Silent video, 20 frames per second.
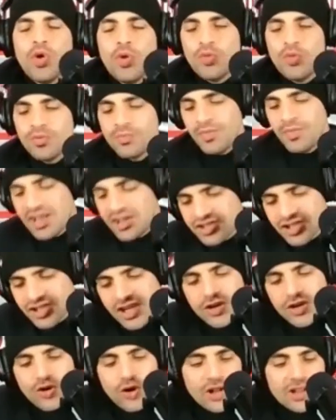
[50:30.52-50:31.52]

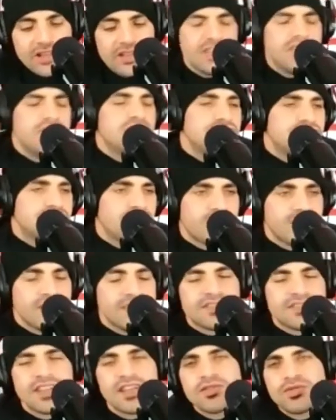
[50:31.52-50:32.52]
mentioning all the
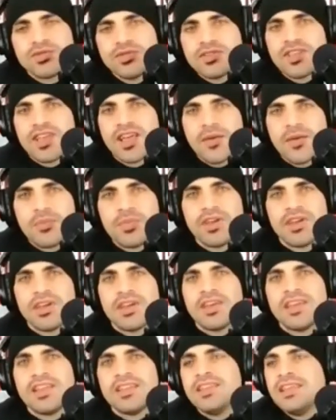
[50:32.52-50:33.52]
injuries that could
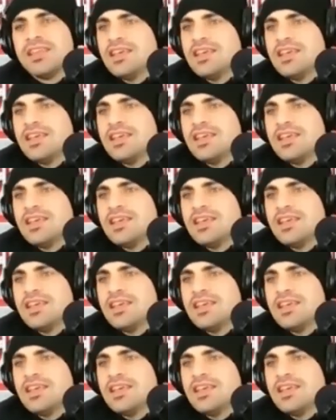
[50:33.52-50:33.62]
happen.